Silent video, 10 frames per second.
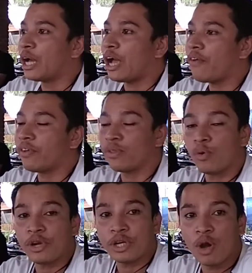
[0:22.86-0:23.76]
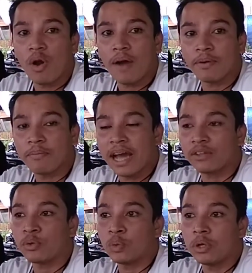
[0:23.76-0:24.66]
Even though we don't have the
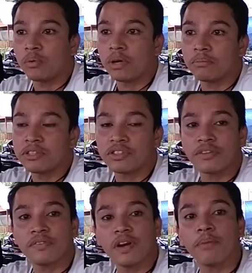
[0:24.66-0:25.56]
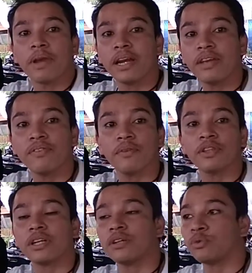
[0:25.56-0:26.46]
Bachelor World War, Mr. Fahmi Hanifa
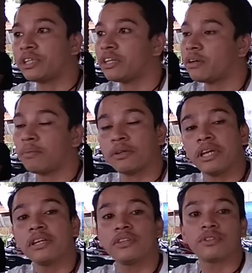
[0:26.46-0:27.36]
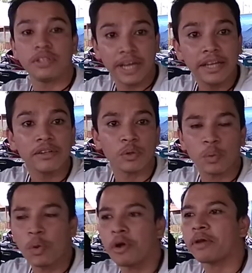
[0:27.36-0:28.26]
visiting us to chat about English today.
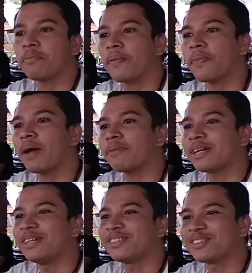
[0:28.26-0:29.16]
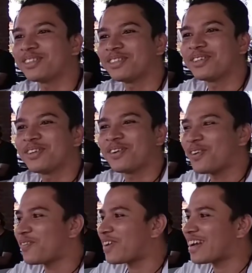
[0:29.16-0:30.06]
Don't worry about that because
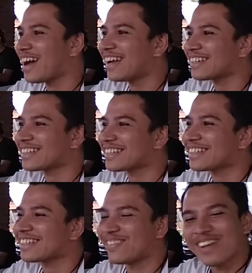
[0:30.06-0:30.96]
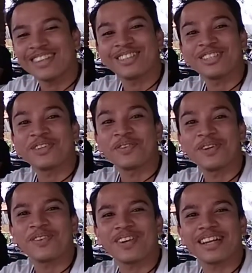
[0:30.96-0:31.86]
we got the best teacher
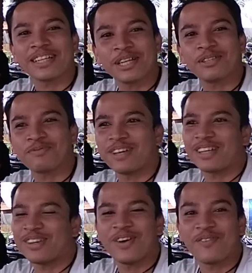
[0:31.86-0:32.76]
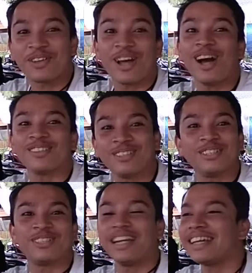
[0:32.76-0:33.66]
worldwide can speak, with
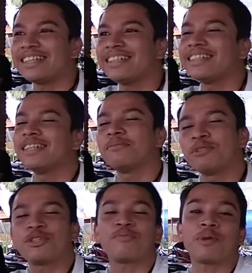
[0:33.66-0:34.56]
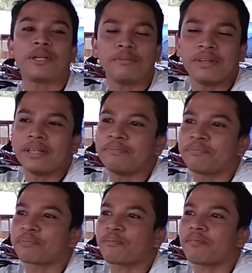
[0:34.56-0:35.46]
accent today, Mr. Pratama.
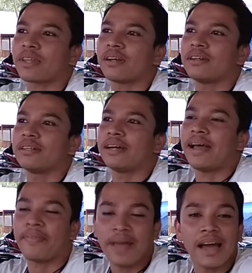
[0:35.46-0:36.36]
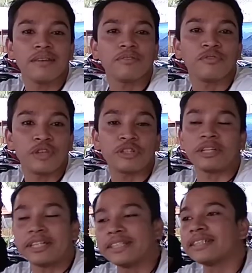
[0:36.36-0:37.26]
And then teacher.